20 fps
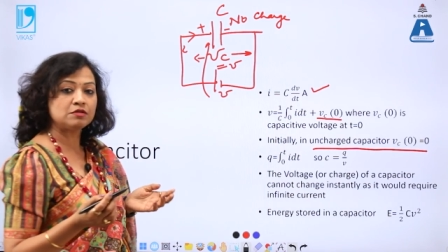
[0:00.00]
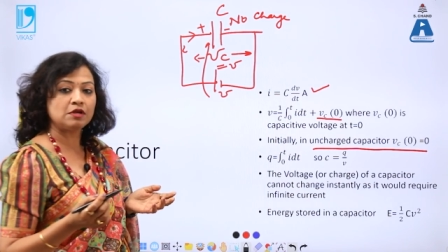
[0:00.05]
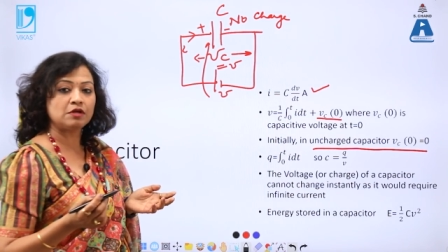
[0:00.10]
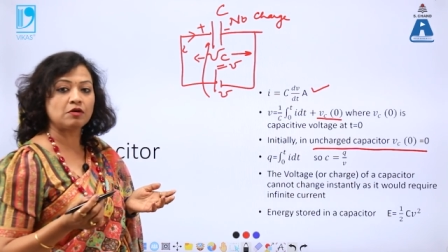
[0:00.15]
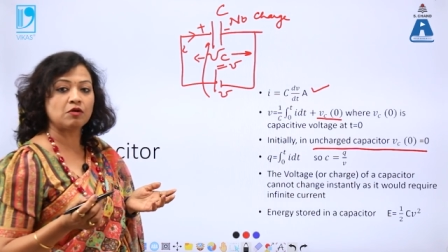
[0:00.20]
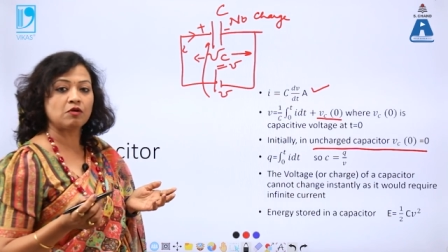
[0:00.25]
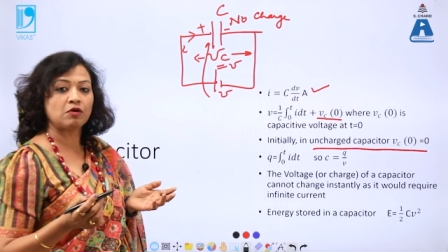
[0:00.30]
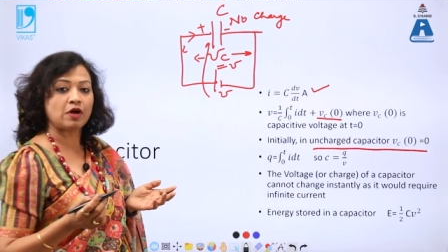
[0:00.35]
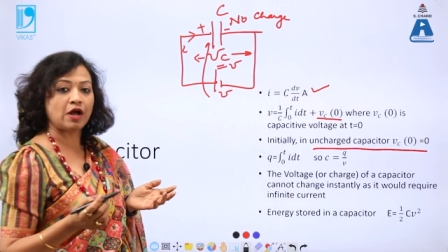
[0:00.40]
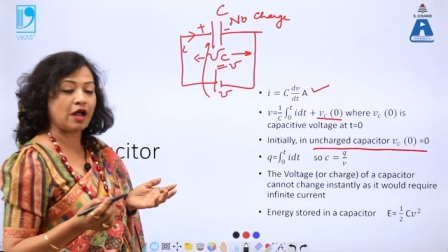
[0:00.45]

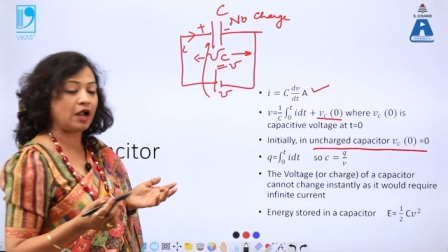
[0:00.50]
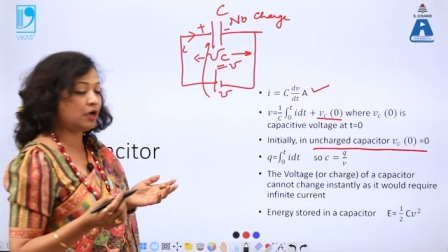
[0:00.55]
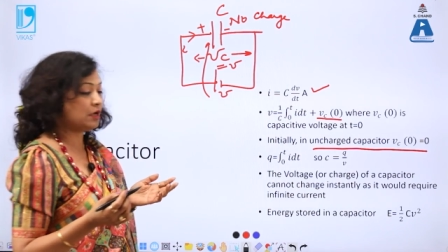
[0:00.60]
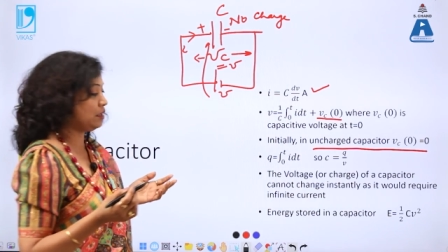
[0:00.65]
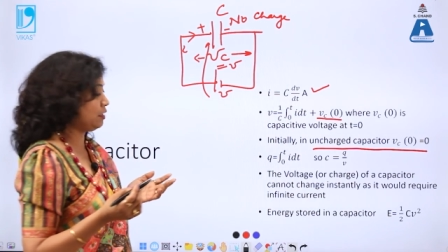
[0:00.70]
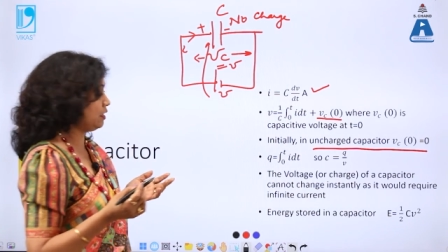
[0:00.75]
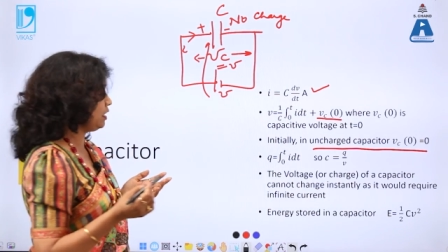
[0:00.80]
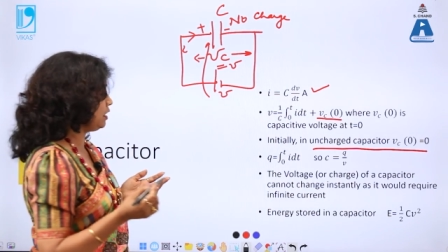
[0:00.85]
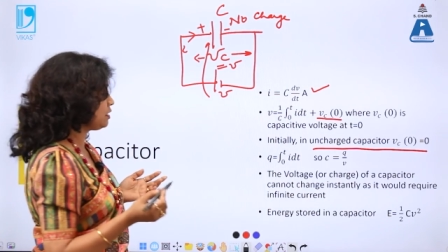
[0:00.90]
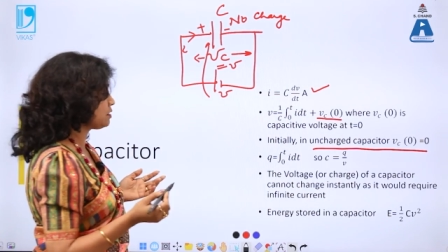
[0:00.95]
0
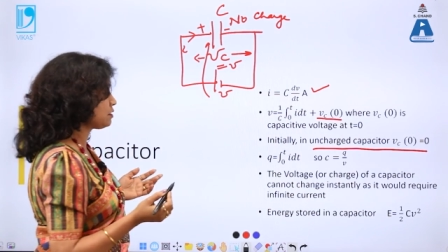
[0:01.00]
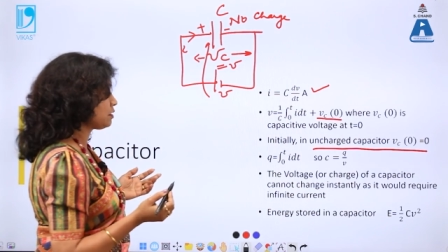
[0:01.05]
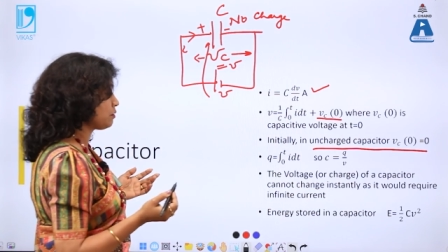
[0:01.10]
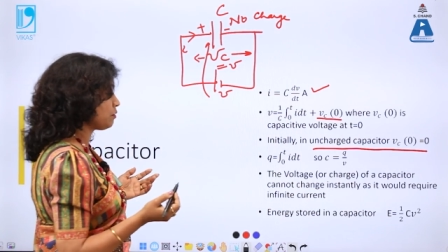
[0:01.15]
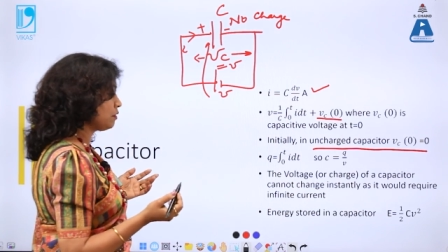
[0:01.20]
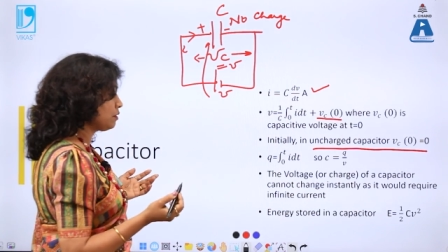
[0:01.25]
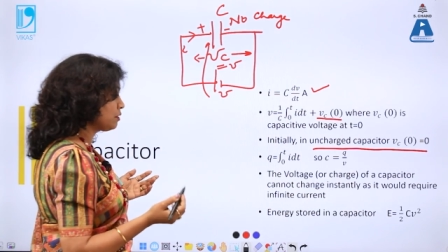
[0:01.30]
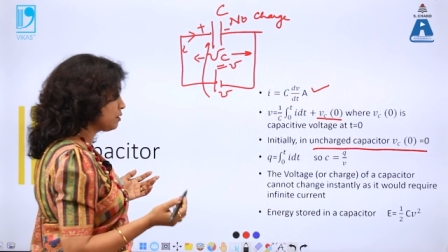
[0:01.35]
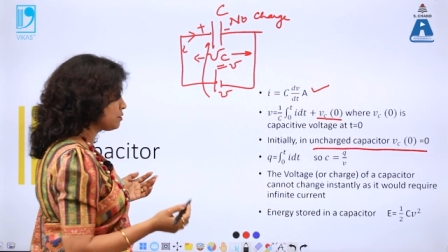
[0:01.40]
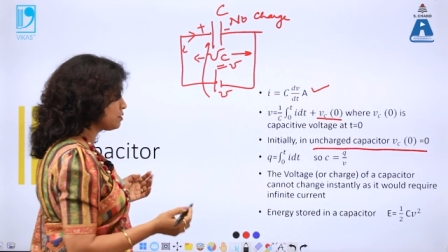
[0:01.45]
at t is
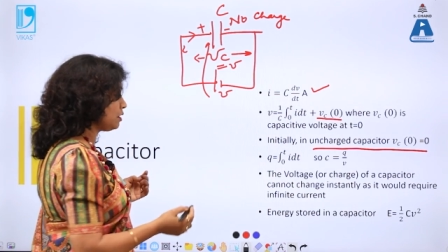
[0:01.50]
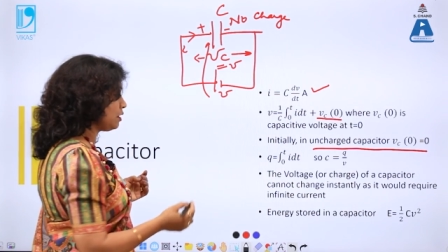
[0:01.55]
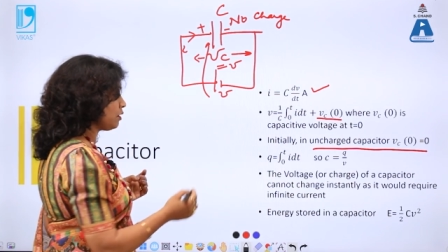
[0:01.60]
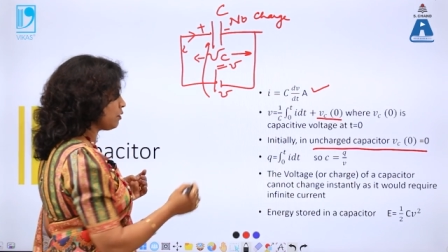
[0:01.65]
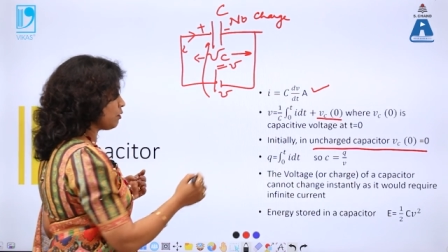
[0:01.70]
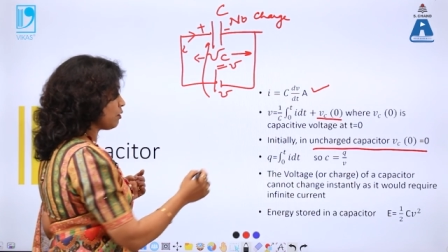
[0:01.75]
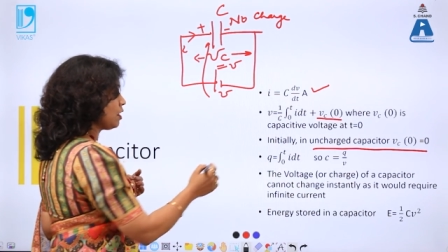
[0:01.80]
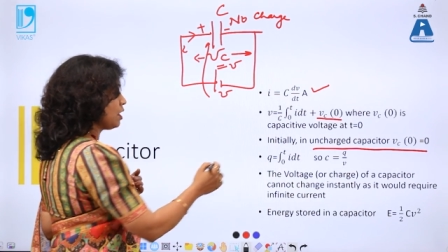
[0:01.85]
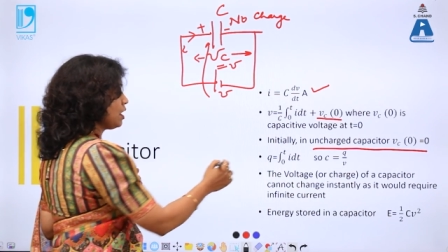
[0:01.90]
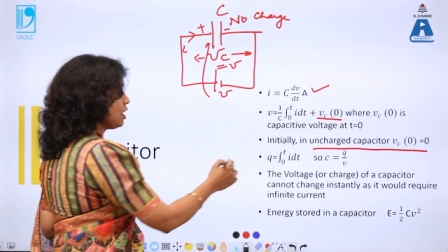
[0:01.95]
equal to
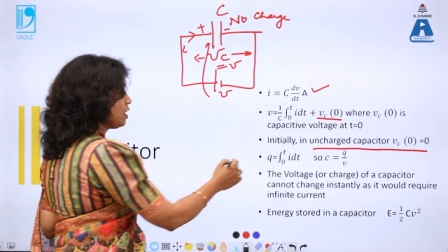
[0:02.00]
0.